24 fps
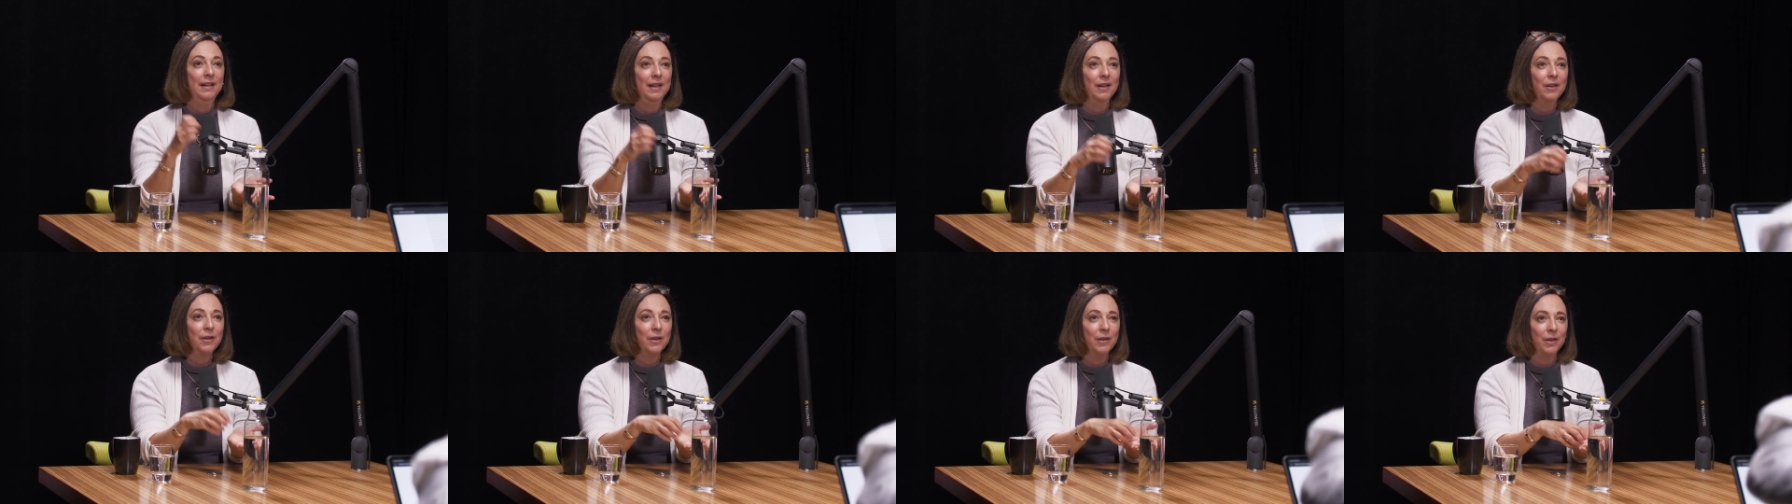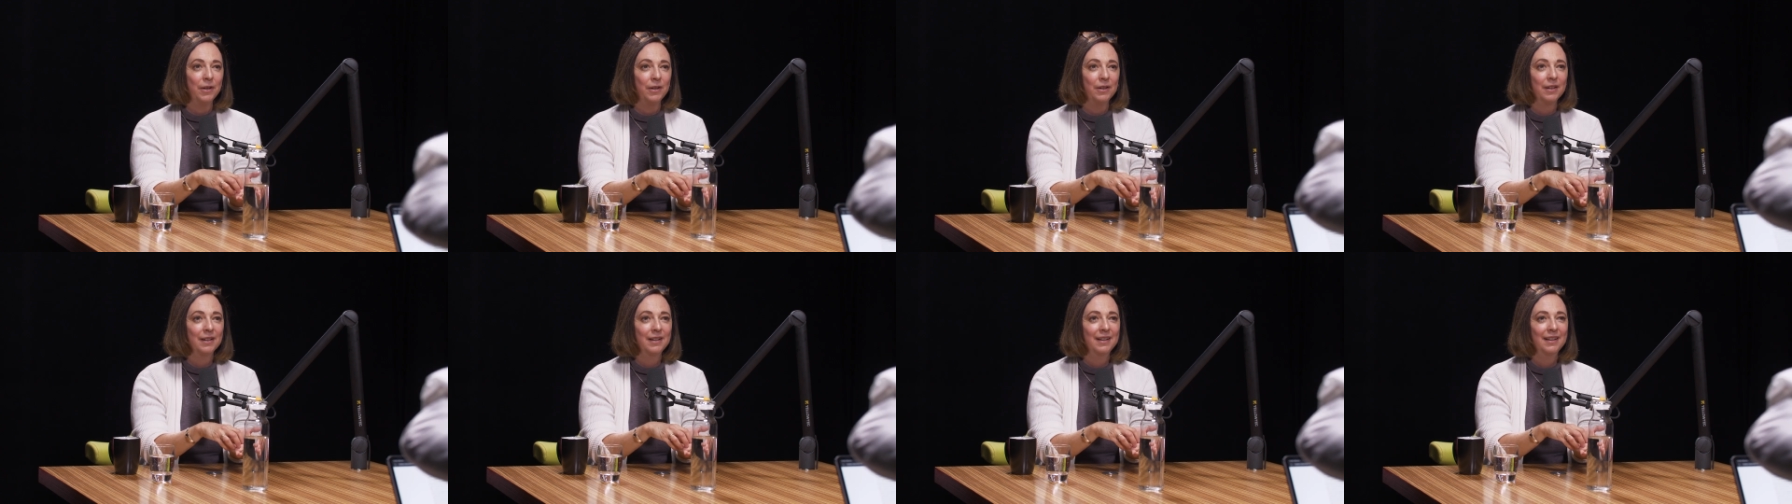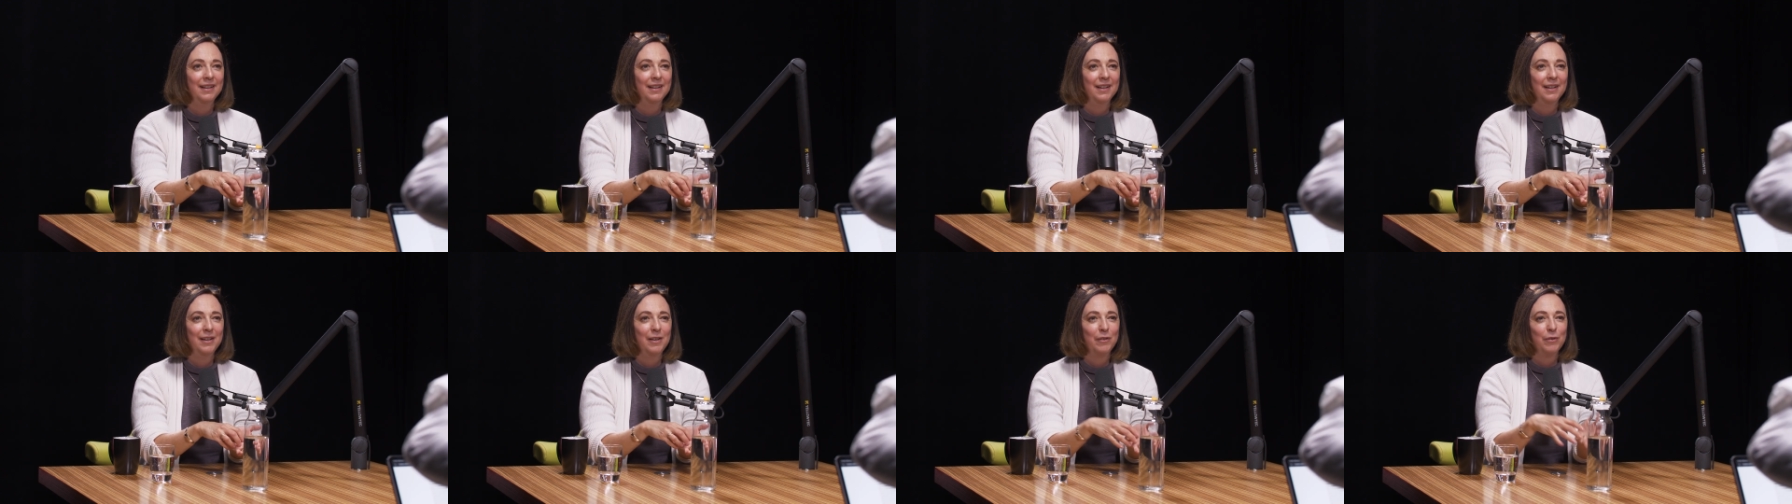year,
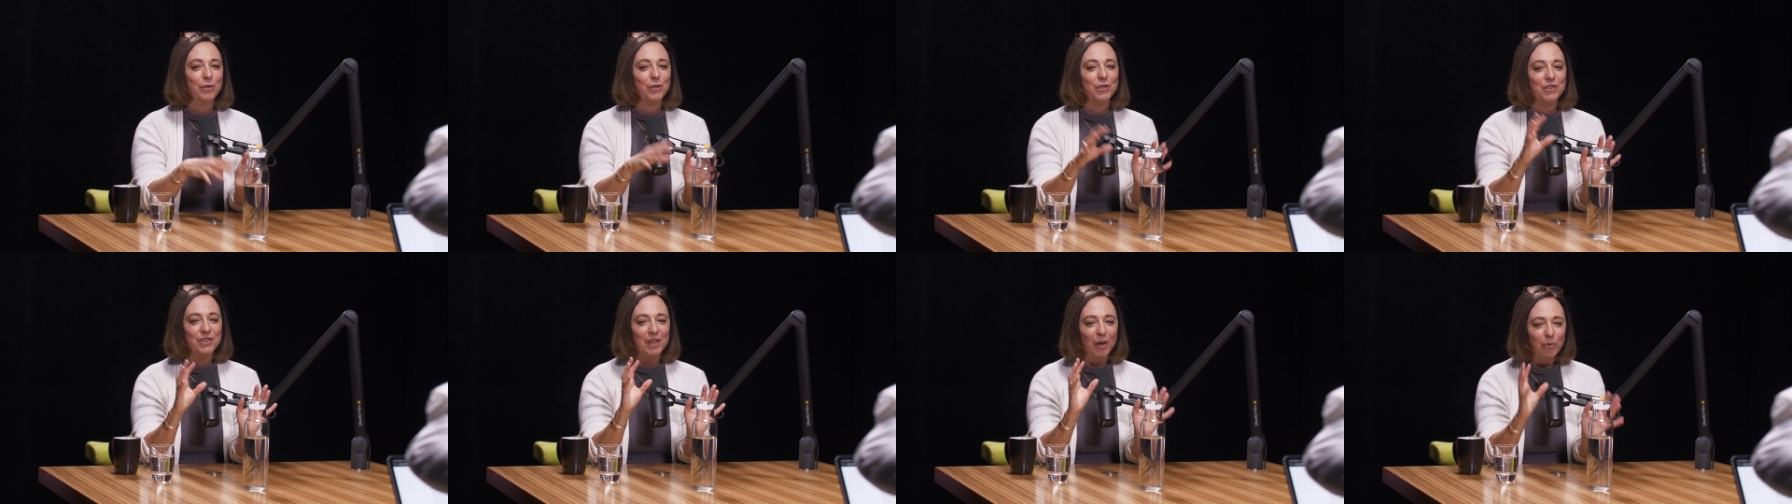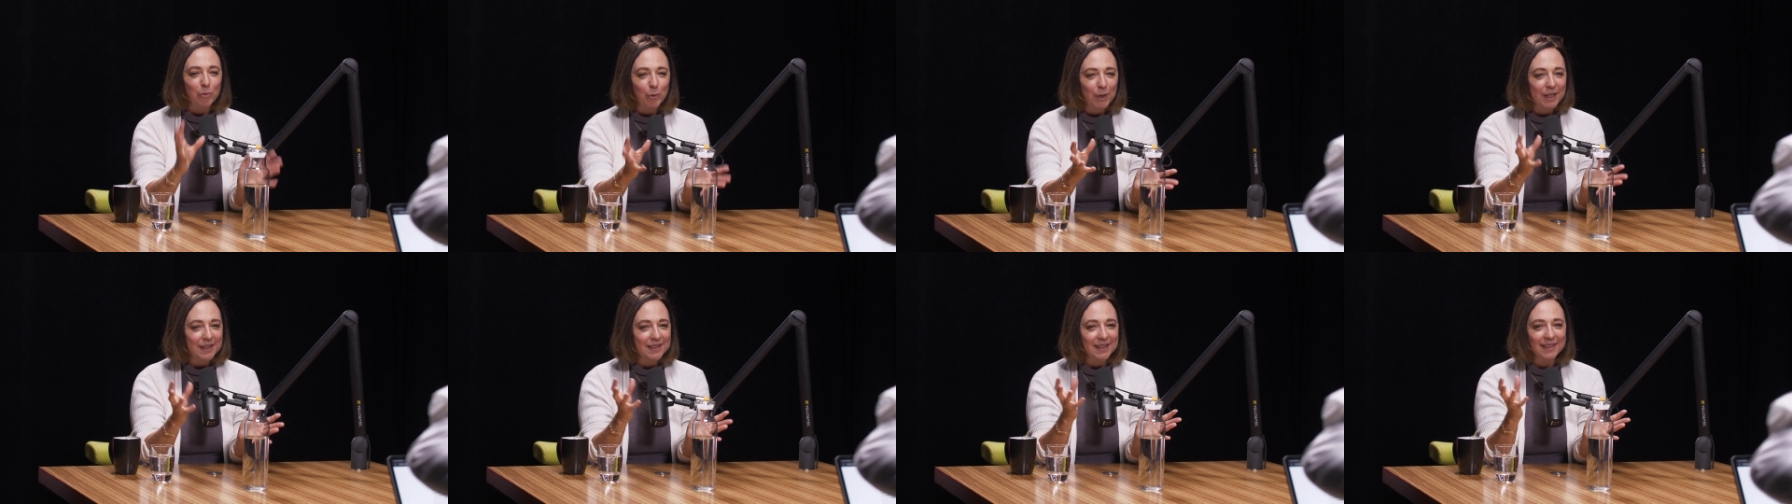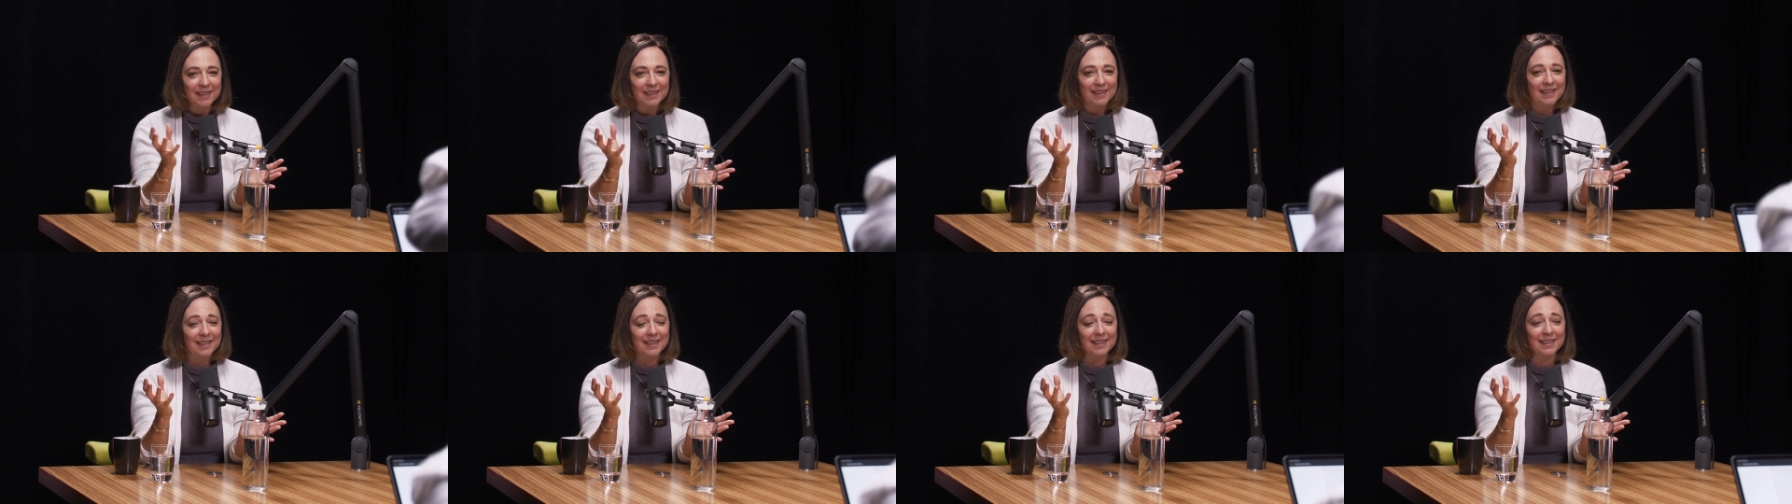for some
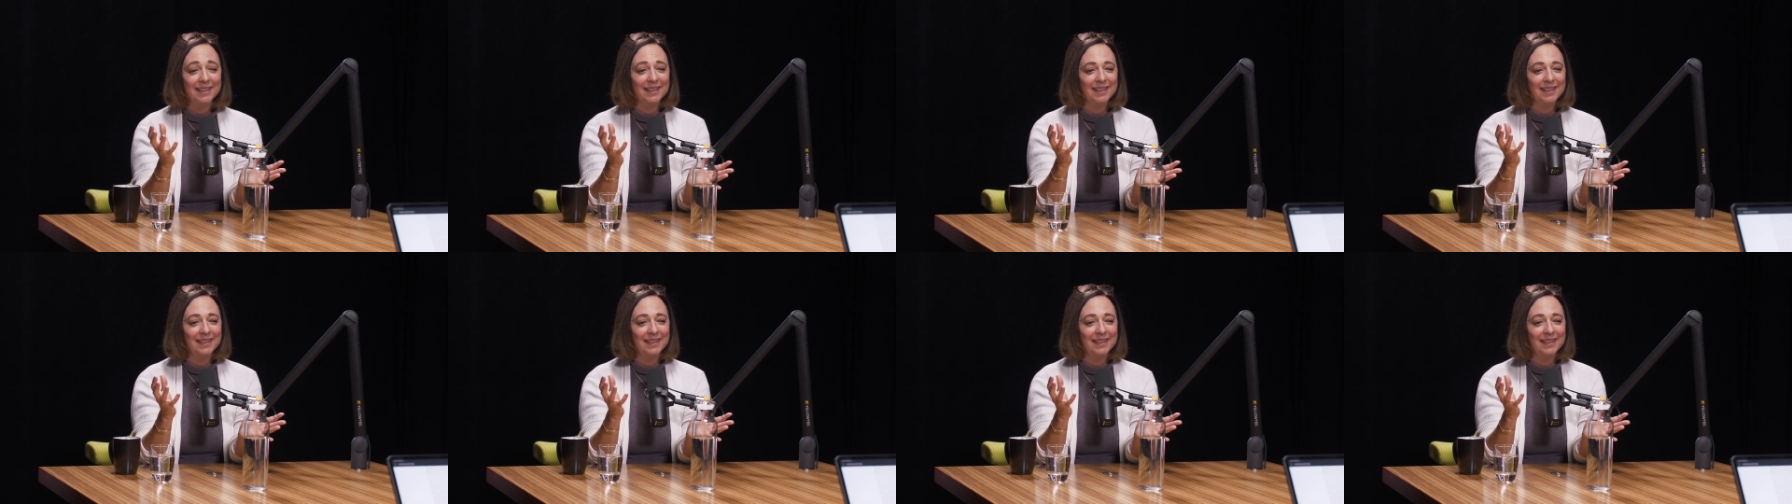reason,